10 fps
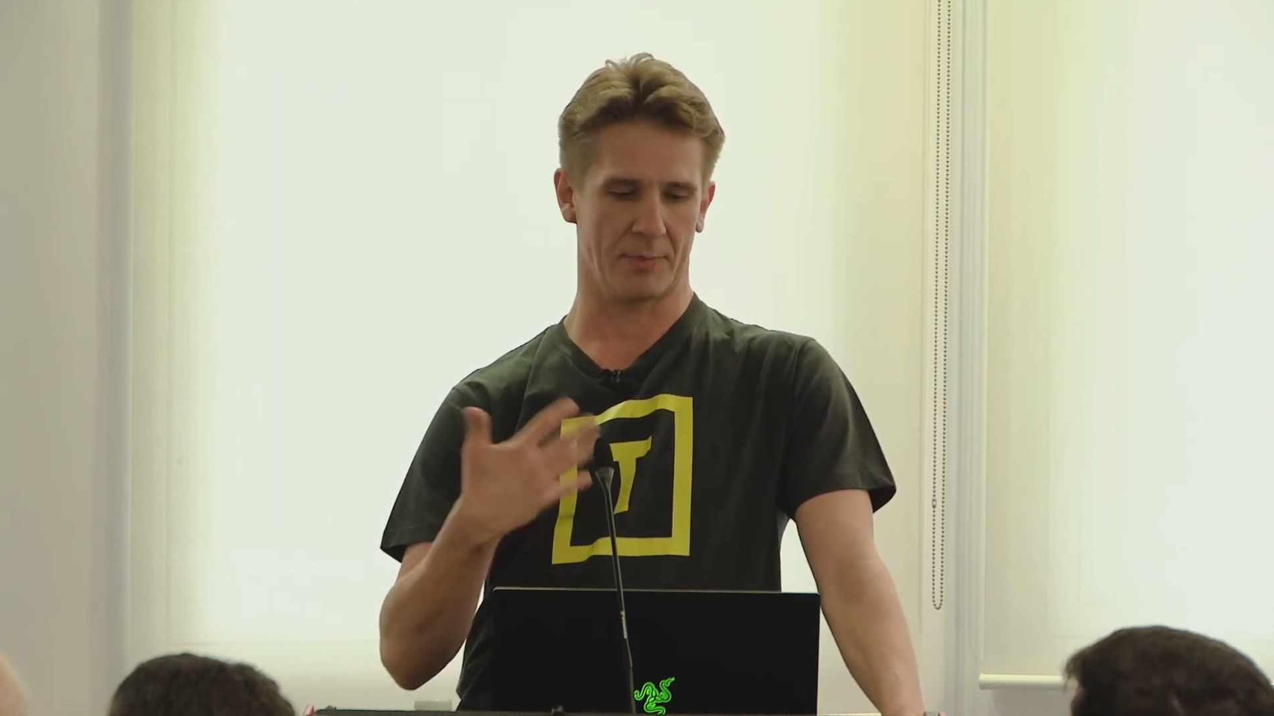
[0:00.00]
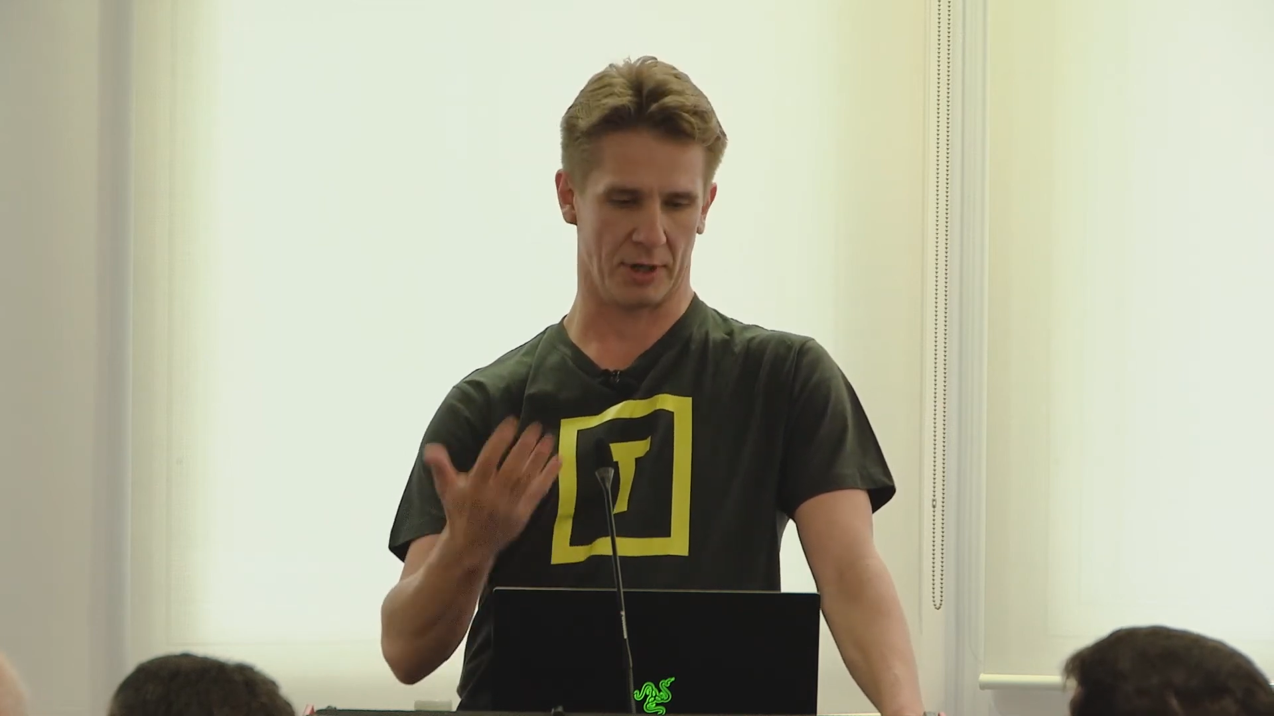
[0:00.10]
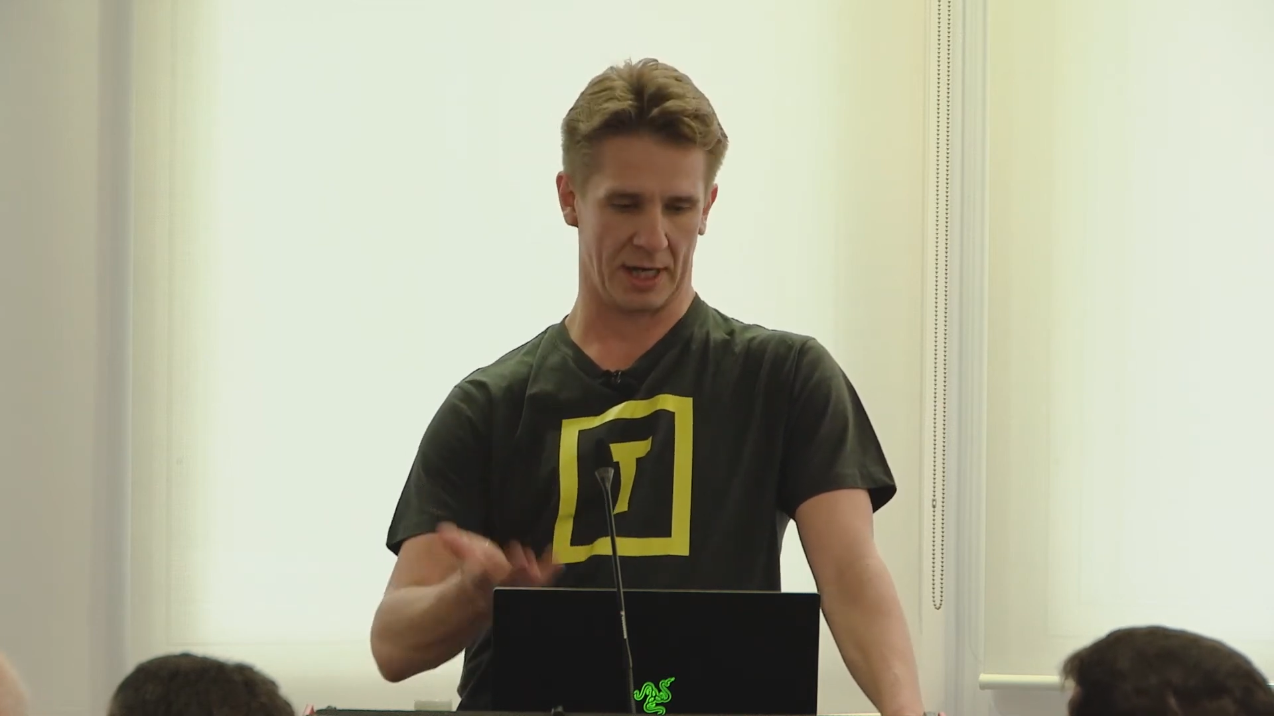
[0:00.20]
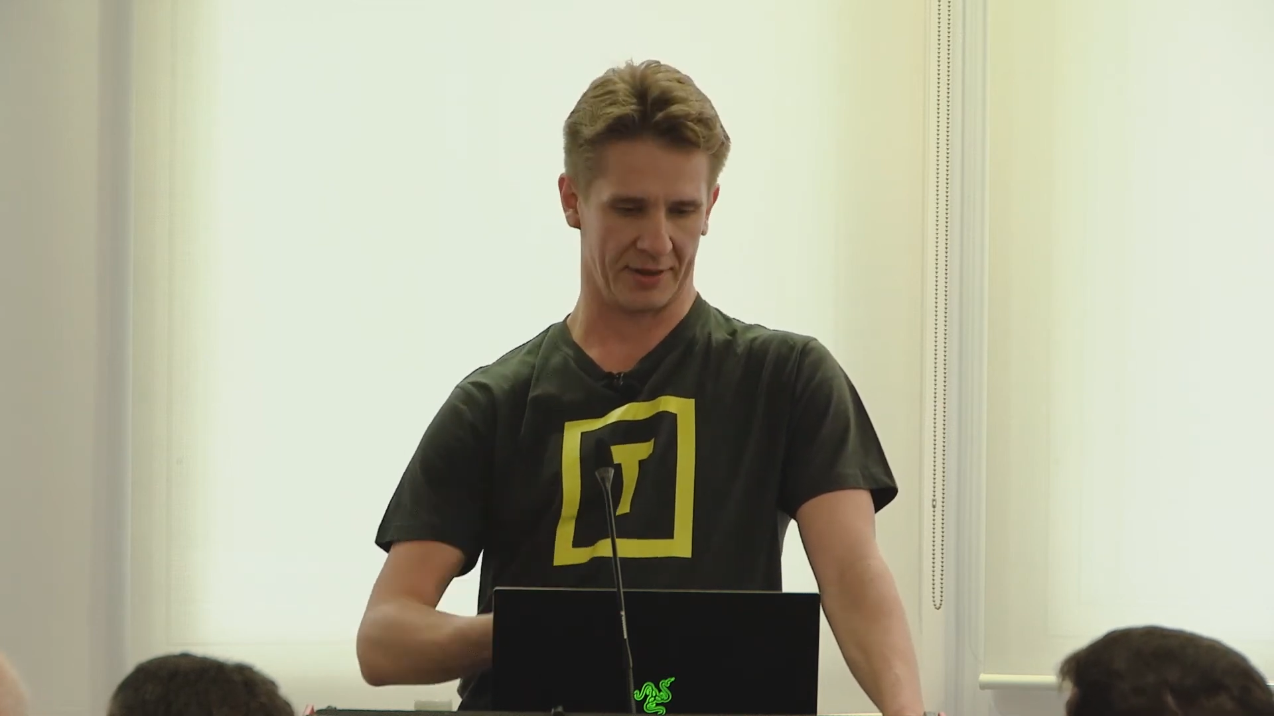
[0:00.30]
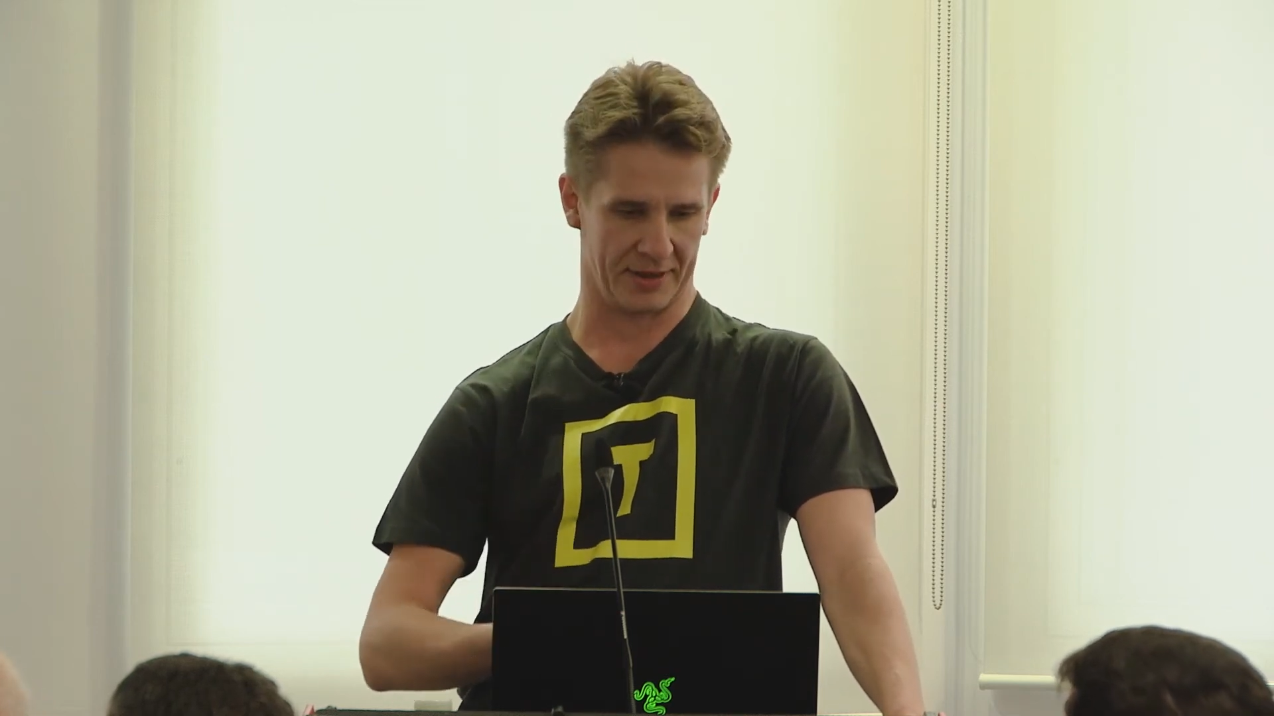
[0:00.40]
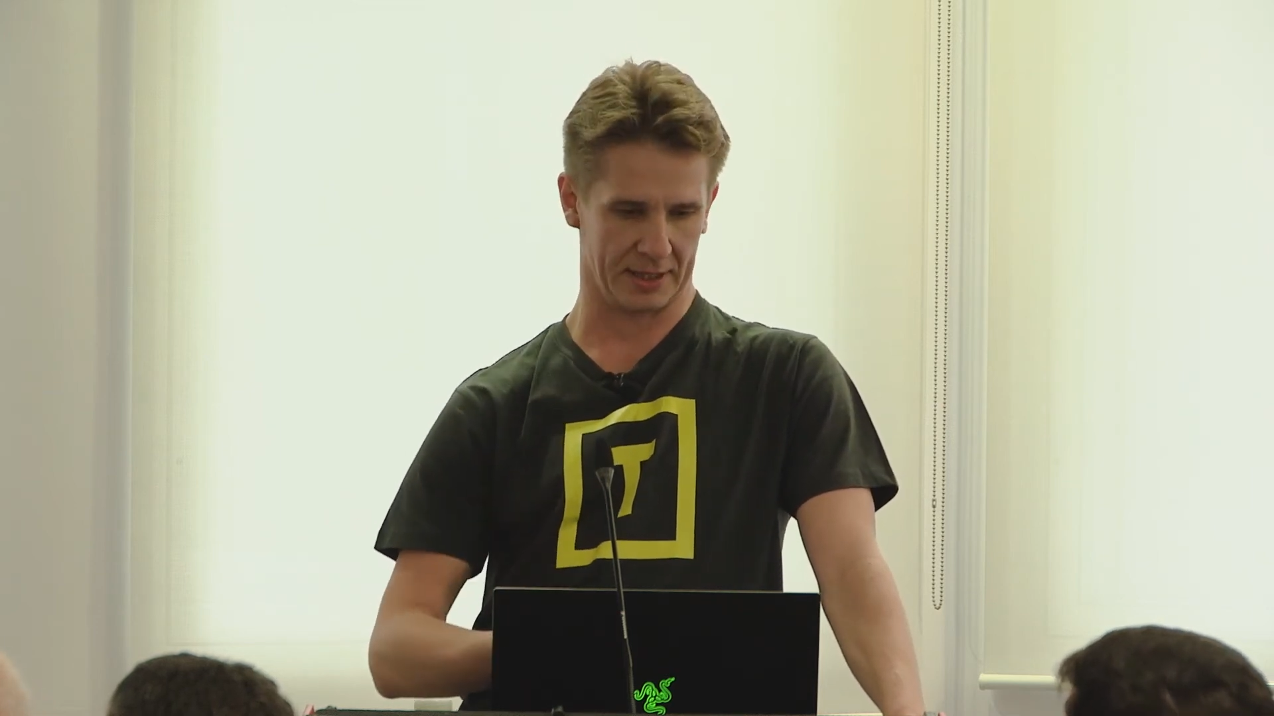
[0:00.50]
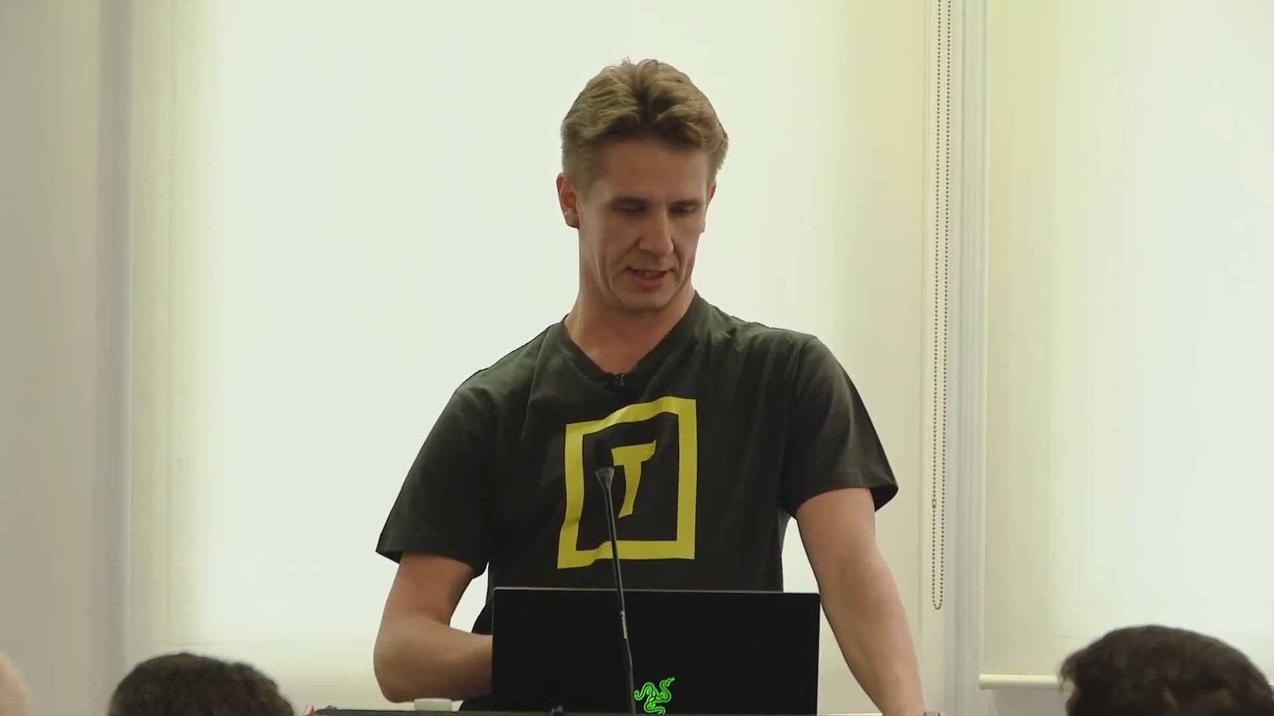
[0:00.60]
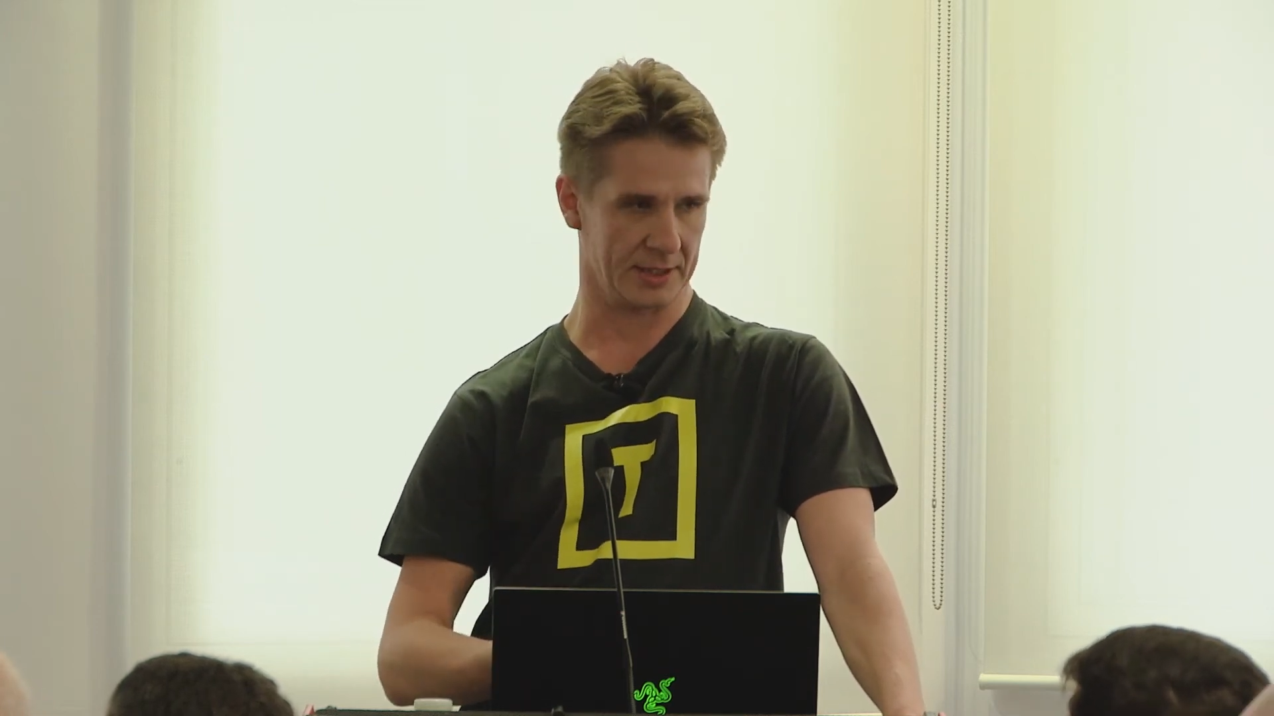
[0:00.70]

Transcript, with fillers: or anything